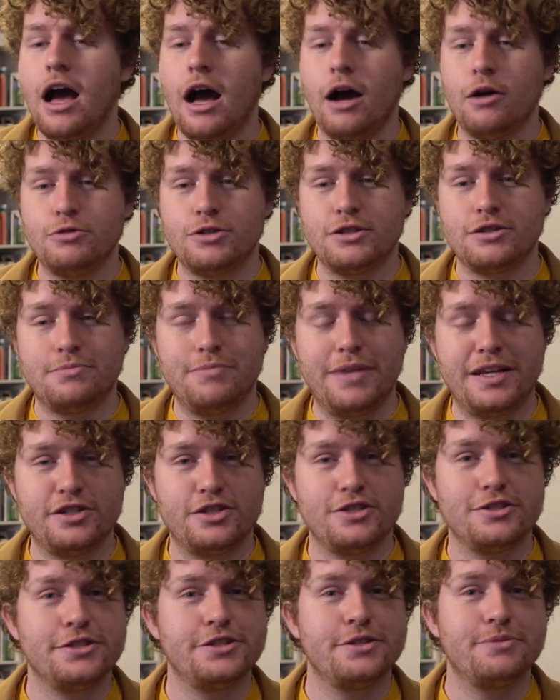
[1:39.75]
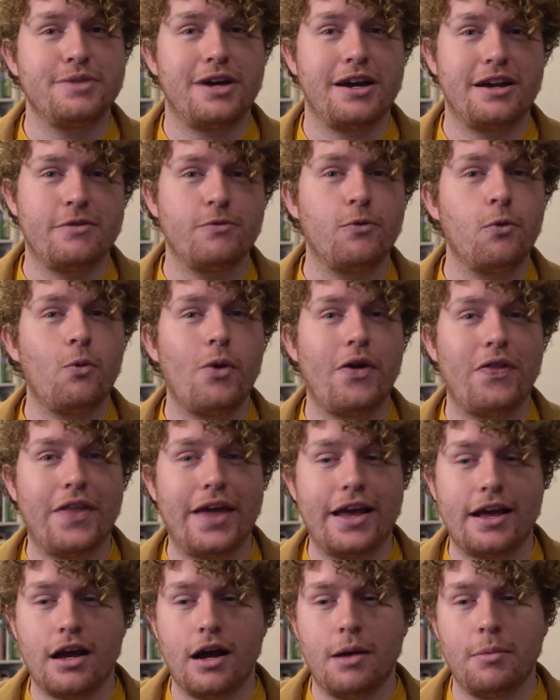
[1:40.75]
I'll just mention them kind of when
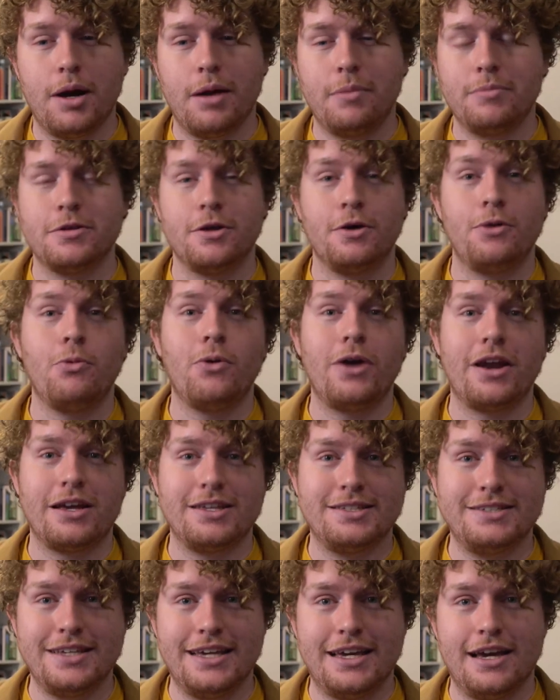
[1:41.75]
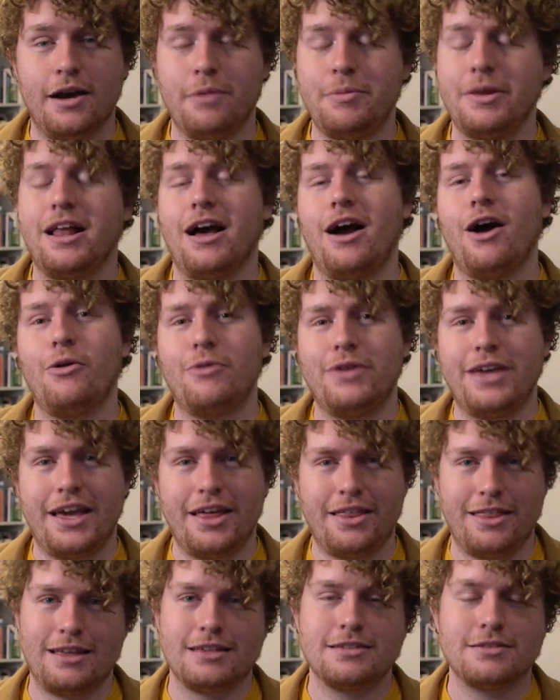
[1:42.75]
they come up. So when I see it, I'll be like, oh yeah,
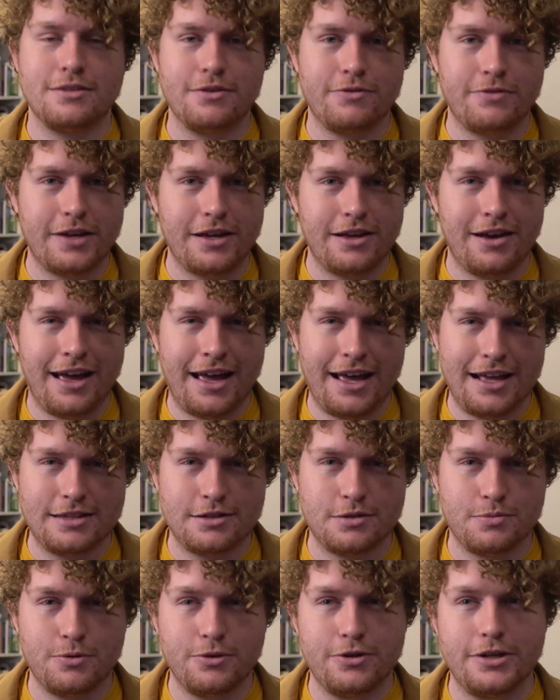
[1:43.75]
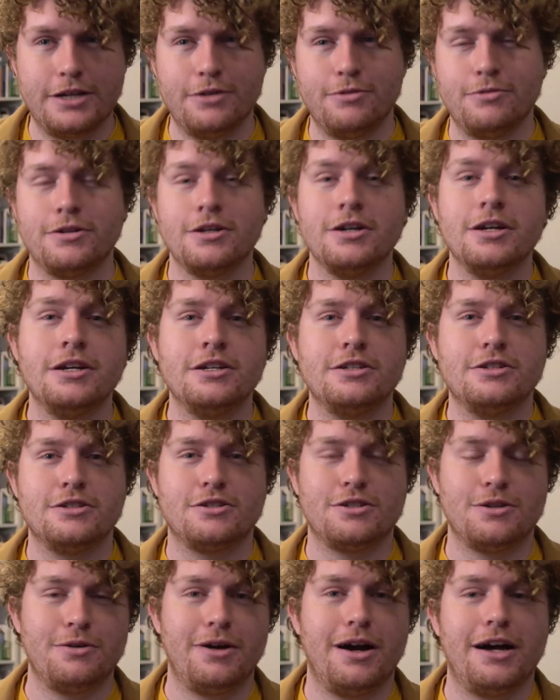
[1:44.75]
that's the thing I had spoiled. Just
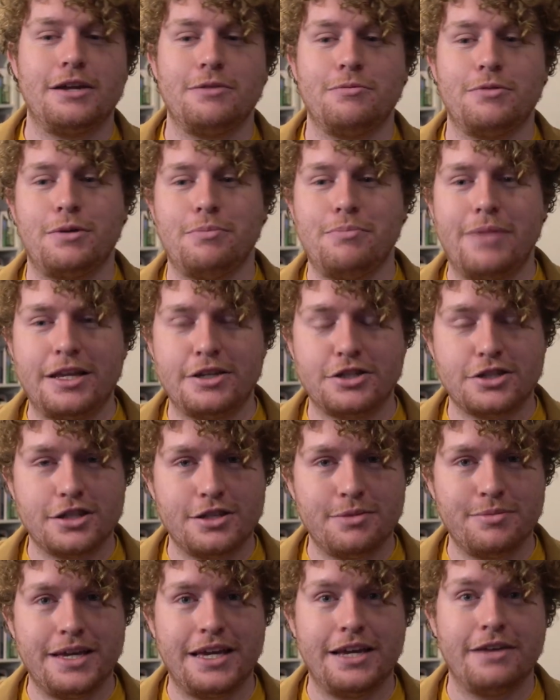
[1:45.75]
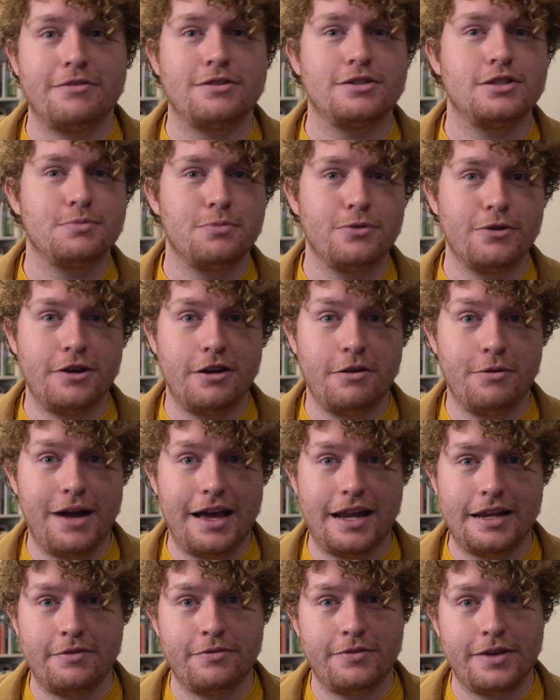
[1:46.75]
so I don't want to mention them here and spoil
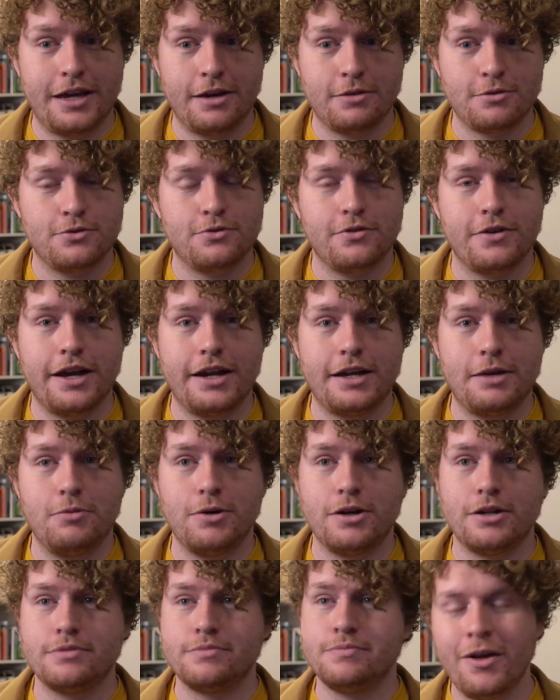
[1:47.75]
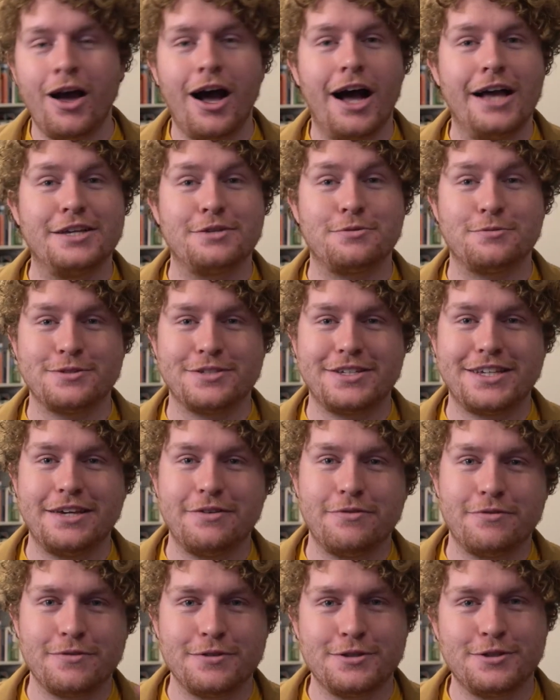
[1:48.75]
anything else for anyone. I just want to
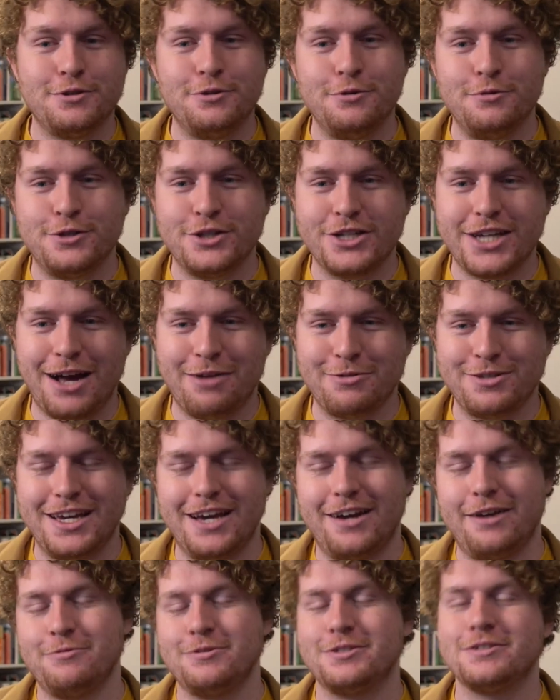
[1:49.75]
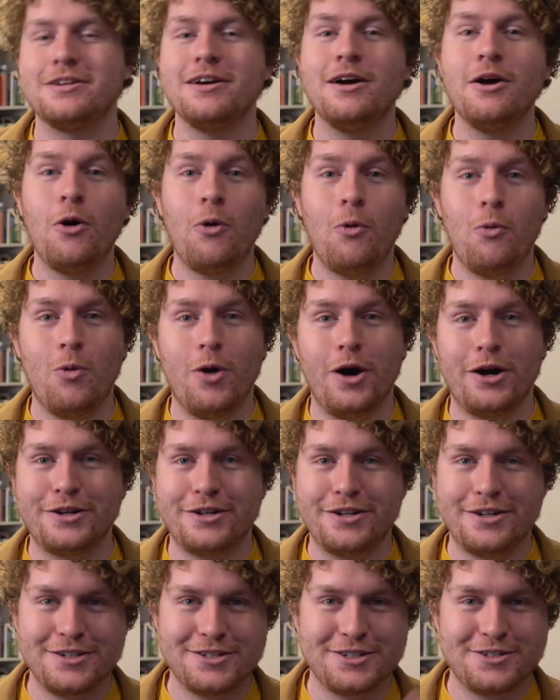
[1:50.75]
give two shout outs.
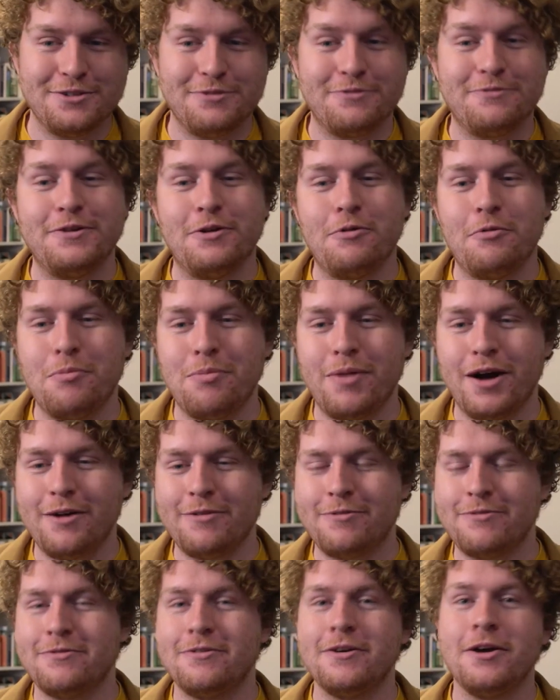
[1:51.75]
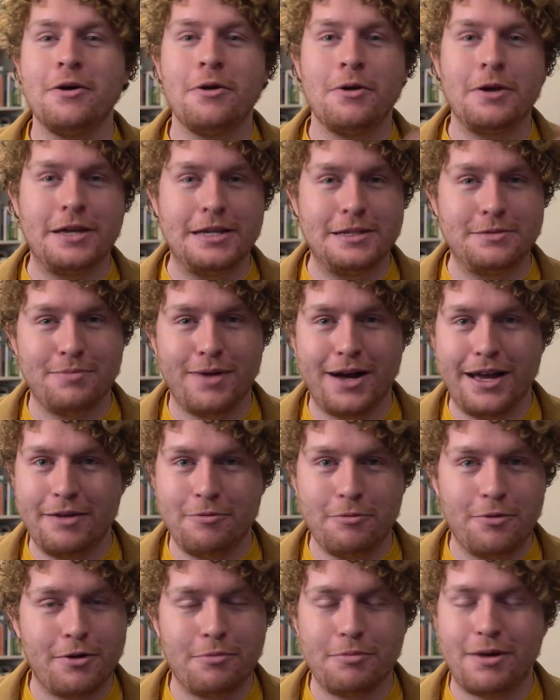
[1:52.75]
One to Film Buff. He's
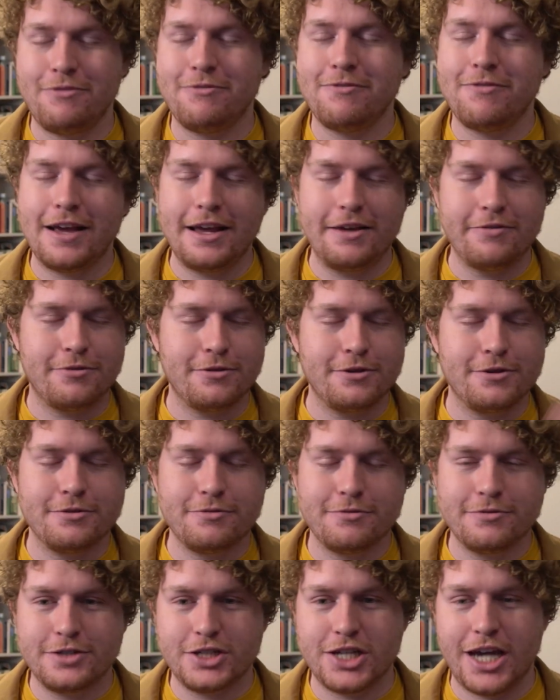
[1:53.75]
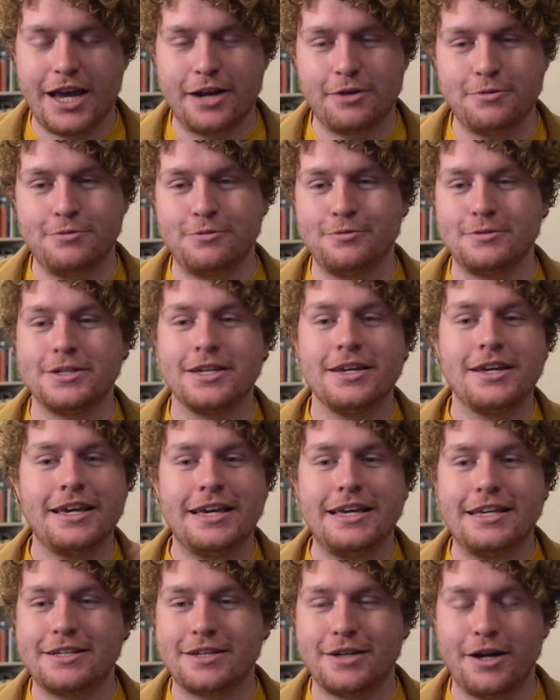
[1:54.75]
one of my favorite channels.
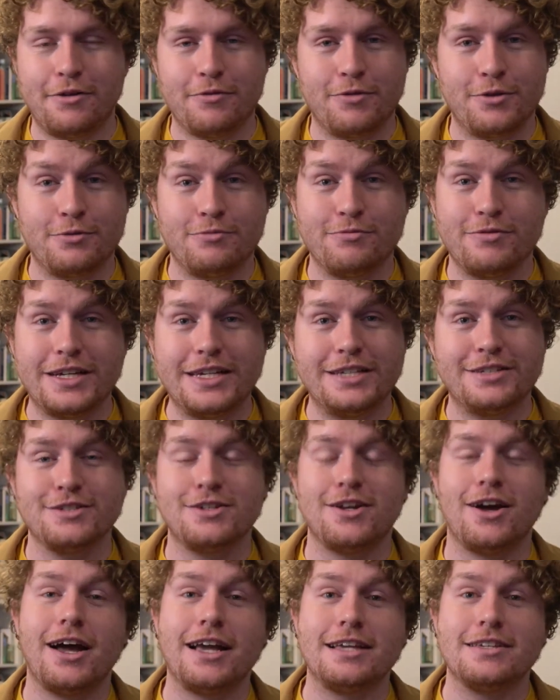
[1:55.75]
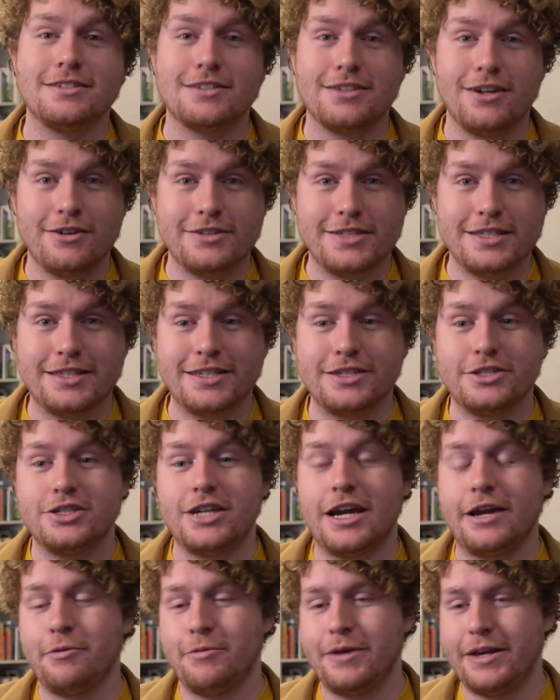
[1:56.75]
He's kind of the reason I started this
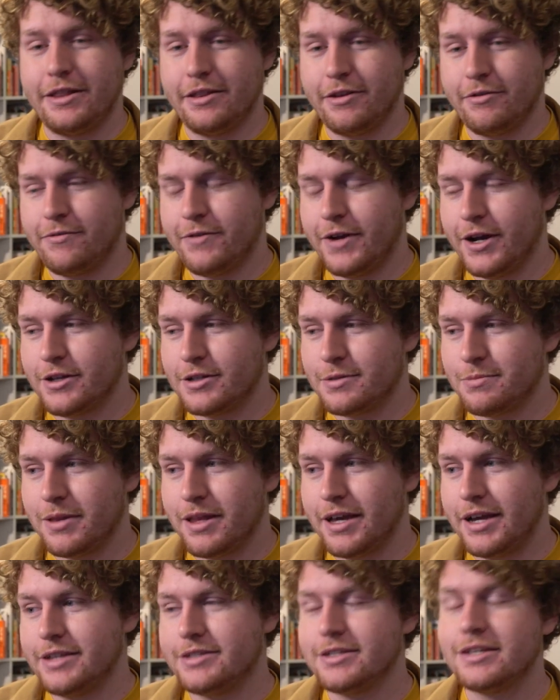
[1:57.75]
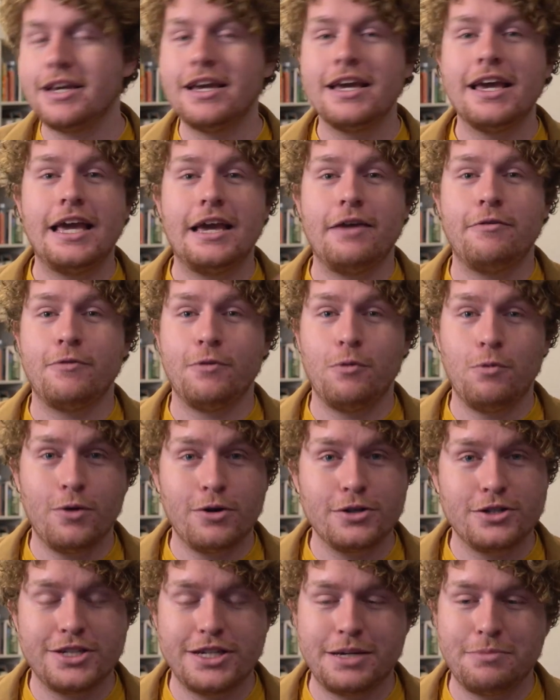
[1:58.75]
channel in the first place. If you're
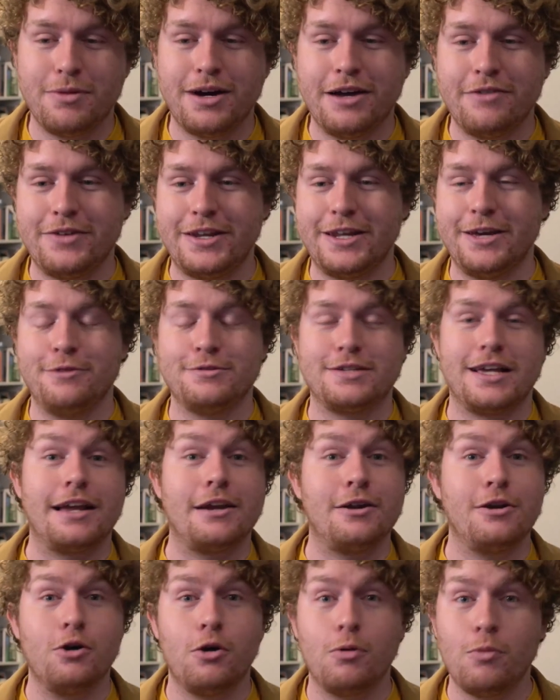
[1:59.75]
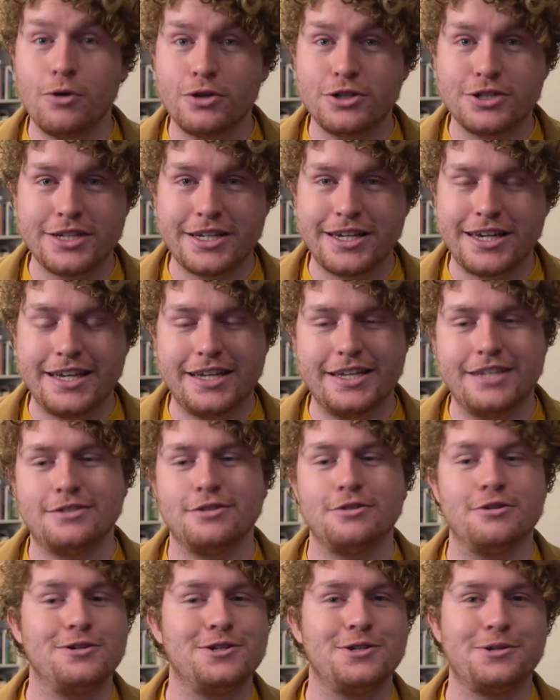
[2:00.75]
watching my videos and not watching
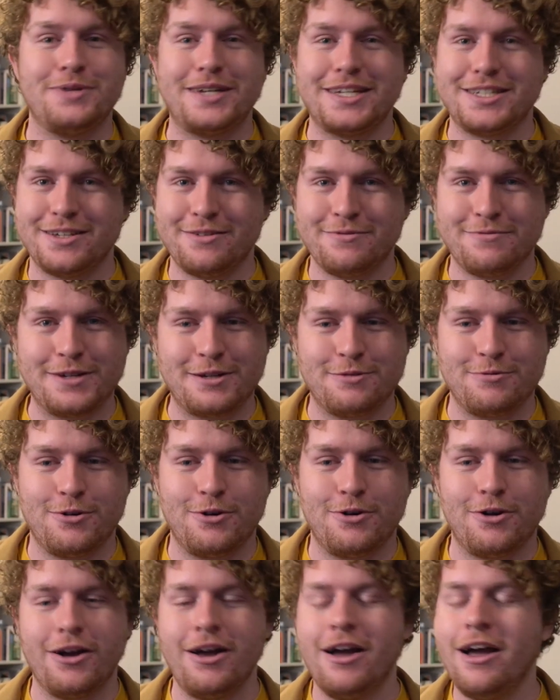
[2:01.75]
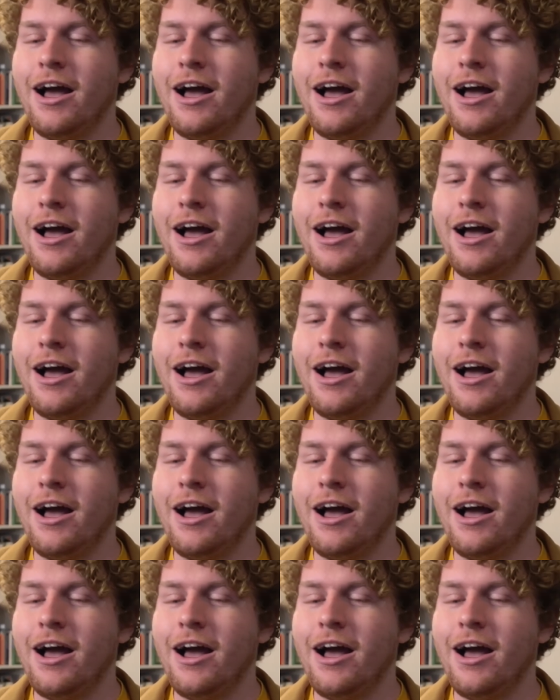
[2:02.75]
his, you're doing something wrong.